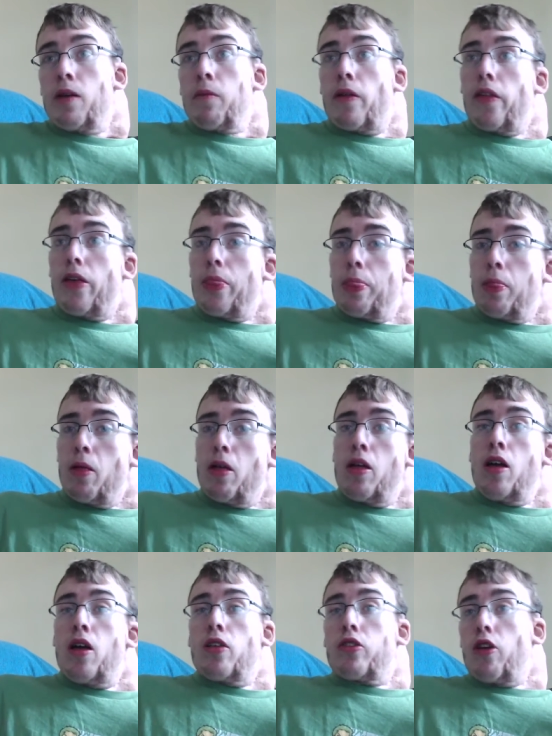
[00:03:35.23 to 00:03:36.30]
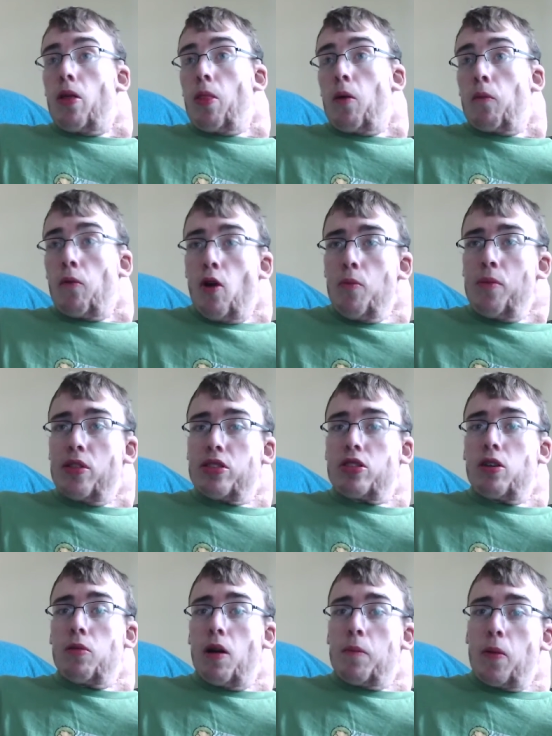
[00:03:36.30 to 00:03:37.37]
The Vinsmoke, so the room is,
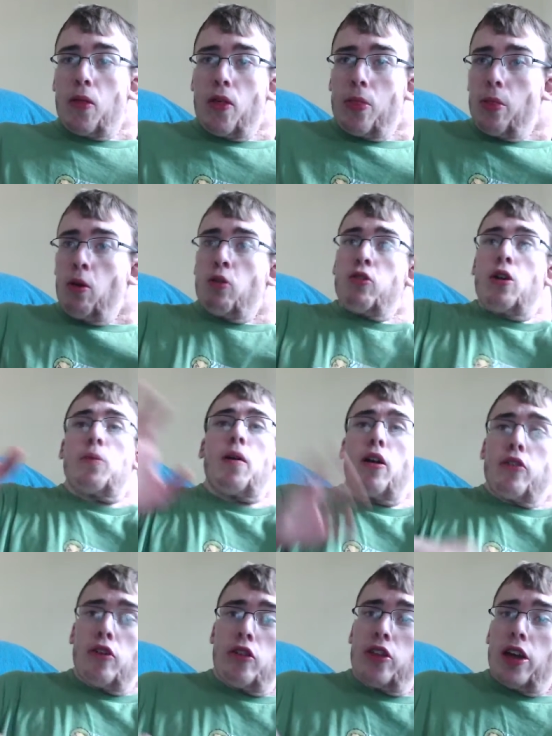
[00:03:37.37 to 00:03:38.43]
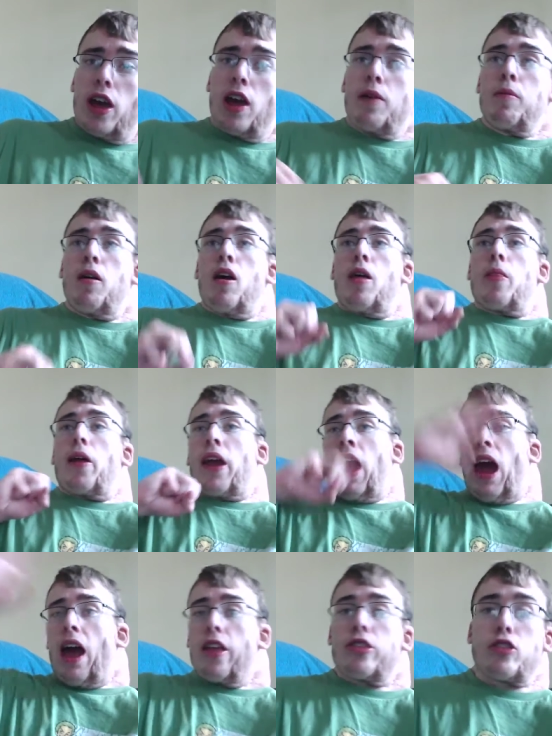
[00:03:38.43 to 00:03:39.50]
the Vinsmokes are about to leave. The
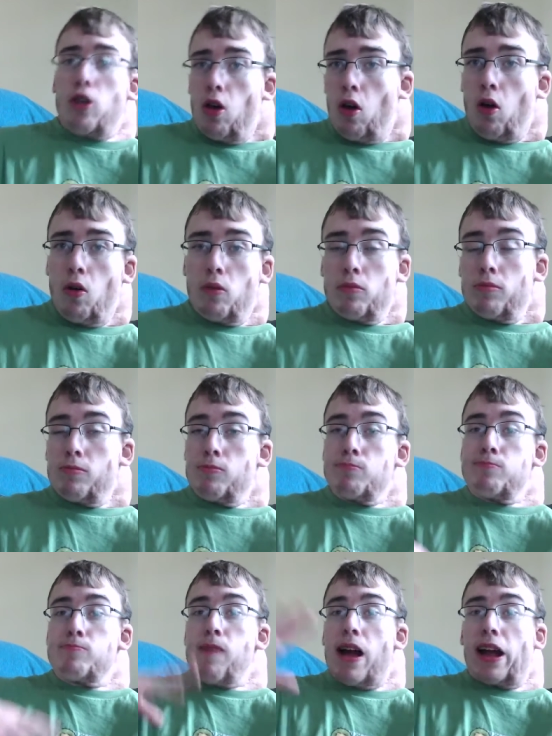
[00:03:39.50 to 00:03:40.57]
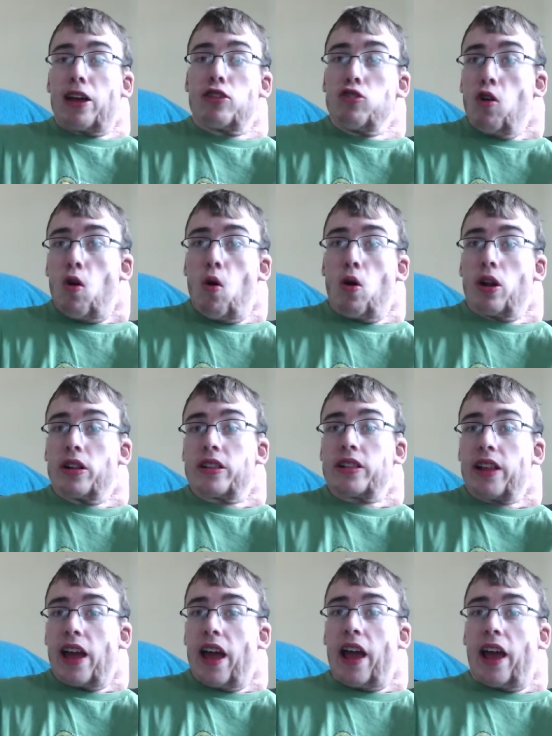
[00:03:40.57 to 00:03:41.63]
castle Megazord
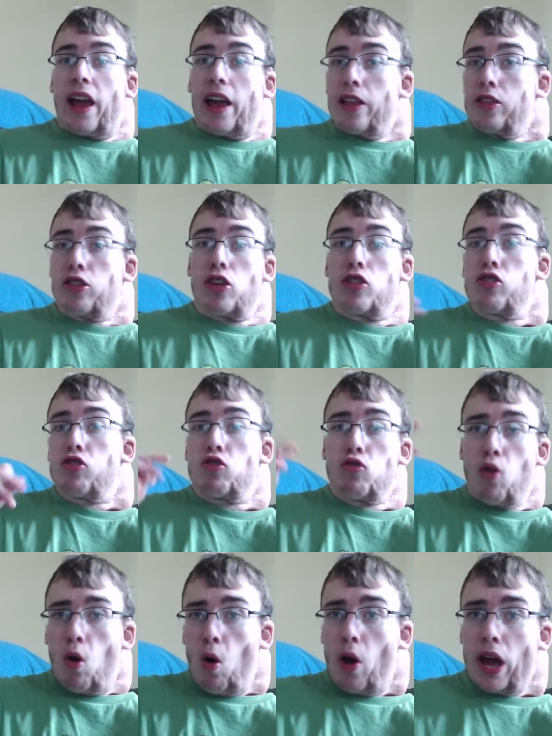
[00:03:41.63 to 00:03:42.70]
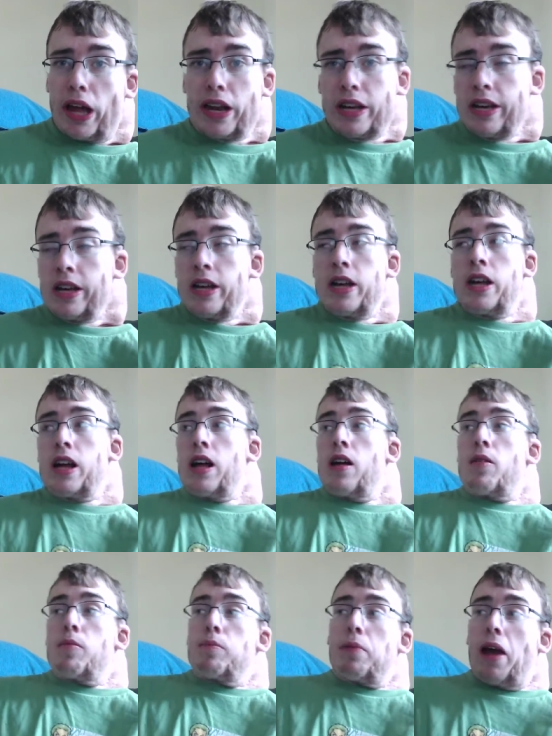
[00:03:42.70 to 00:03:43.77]
thing is destroyed.
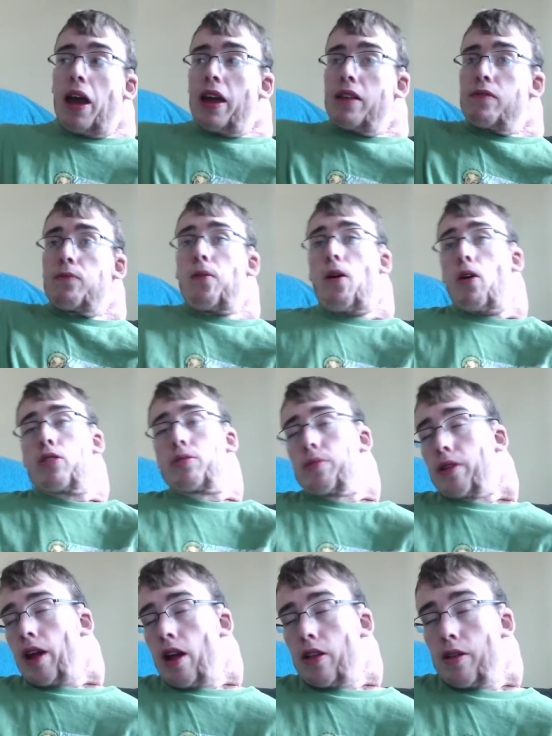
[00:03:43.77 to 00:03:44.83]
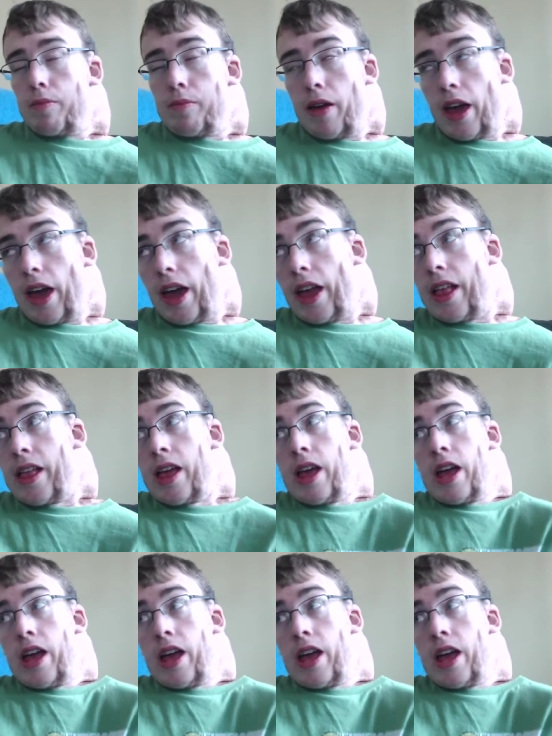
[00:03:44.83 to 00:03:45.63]
Baze falls to the ground in pain.